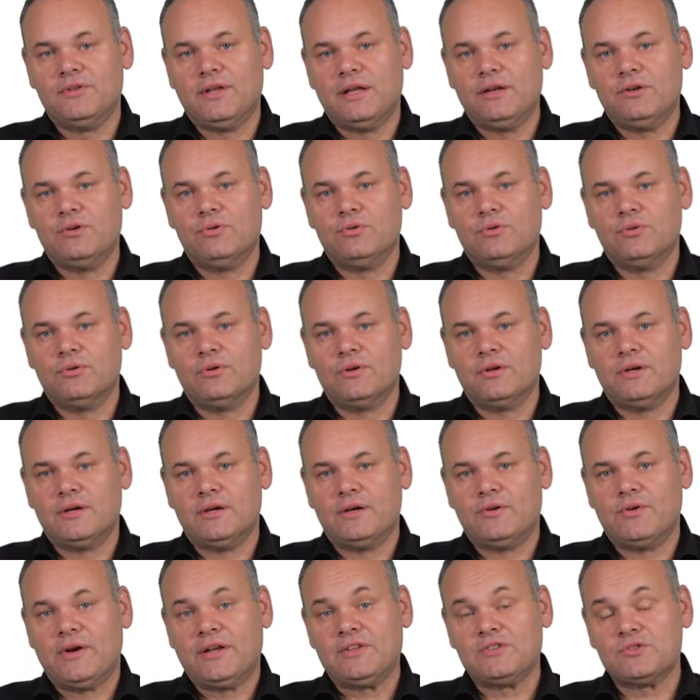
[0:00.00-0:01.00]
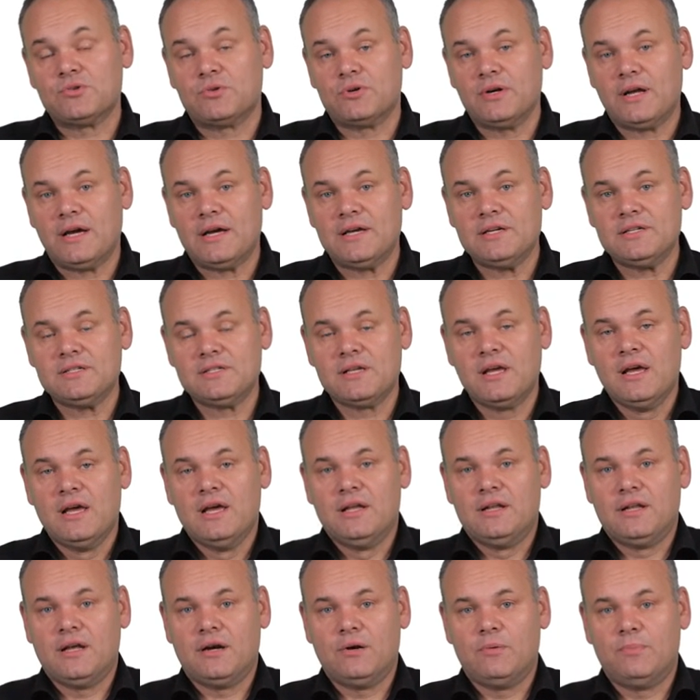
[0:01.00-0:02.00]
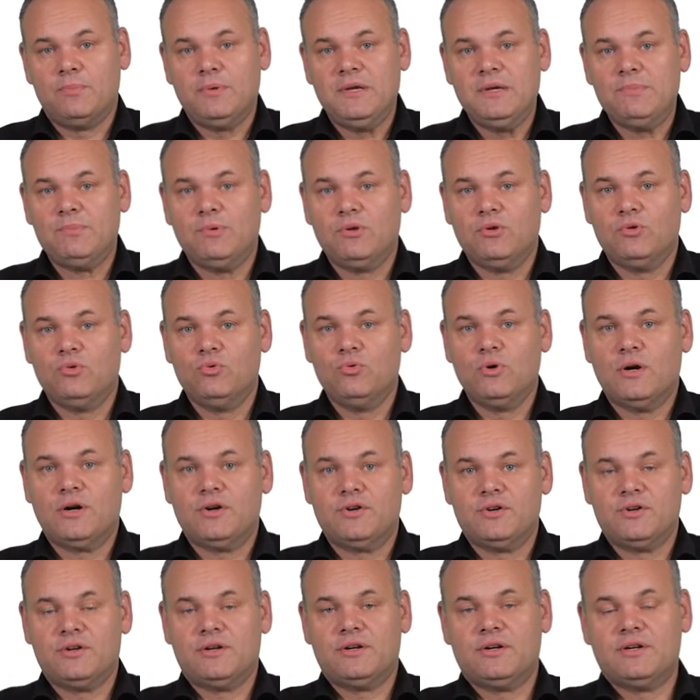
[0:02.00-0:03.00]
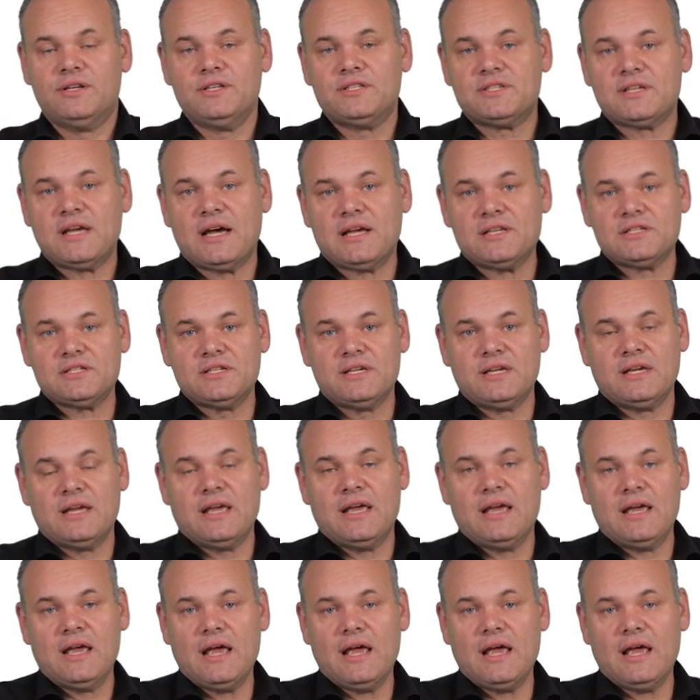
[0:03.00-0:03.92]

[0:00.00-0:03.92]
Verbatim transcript: then you recognize there are people who are discussing